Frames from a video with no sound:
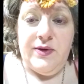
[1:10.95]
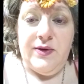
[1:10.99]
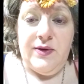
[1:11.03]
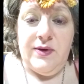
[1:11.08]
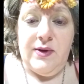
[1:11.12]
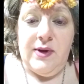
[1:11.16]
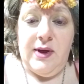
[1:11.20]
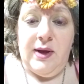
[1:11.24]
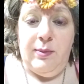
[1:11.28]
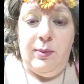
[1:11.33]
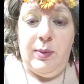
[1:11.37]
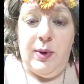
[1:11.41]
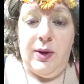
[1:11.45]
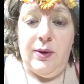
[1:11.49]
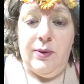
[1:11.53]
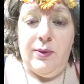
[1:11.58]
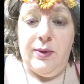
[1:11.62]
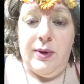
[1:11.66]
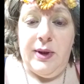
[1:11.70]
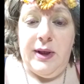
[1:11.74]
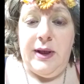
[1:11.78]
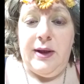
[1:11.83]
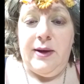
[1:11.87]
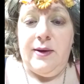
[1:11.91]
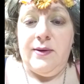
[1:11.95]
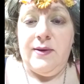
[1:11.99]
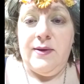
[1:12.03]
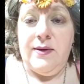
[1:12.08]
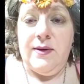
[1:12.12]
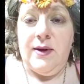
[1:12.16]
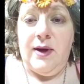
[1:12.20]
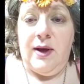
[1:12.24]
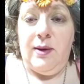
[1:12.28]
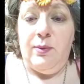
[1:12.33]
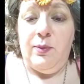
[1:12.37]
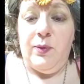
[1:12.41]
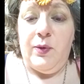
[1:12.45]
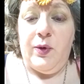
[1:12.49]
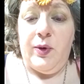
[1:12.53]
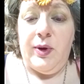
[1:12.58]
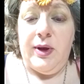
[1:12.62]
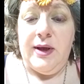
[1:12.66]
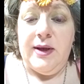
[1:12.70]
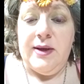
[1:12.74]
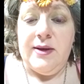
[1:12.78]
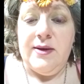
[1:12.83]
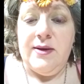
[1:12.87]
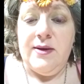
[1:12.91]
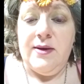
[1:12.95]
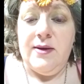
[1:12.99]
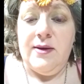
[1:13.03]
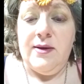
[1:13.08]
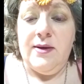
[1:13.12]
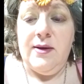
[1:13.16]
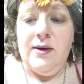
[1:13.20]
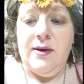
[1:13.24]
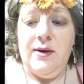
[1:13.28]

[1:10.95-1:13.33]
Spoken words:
same earrings, same dress,